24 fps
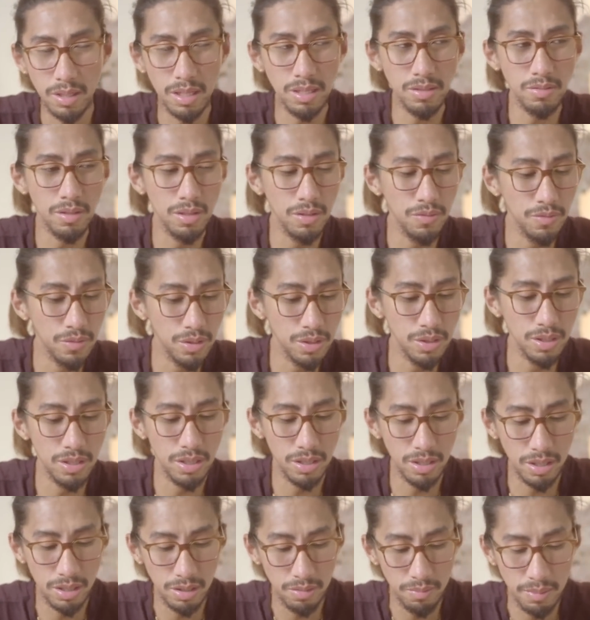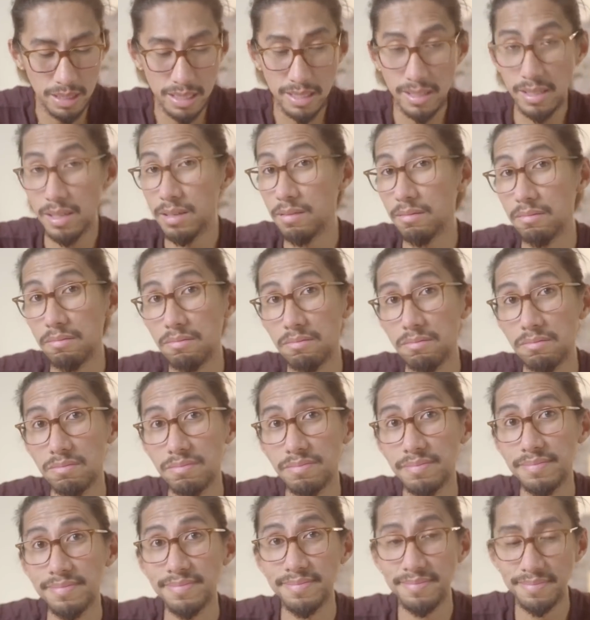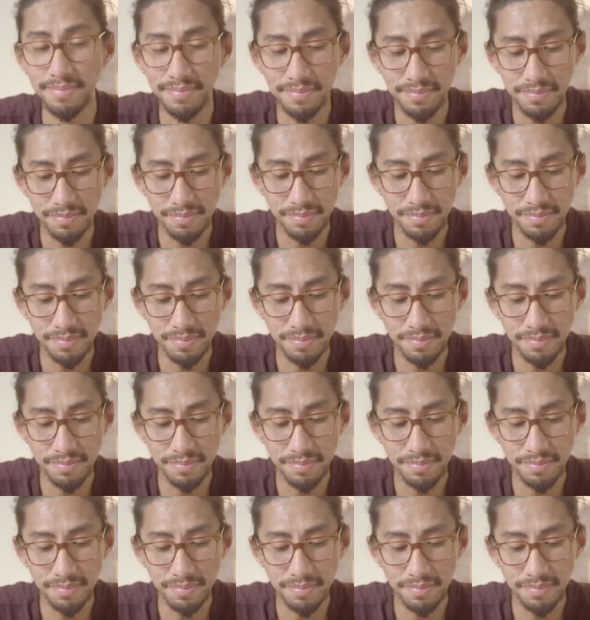And that's why you've considered being single. Mm -hmm.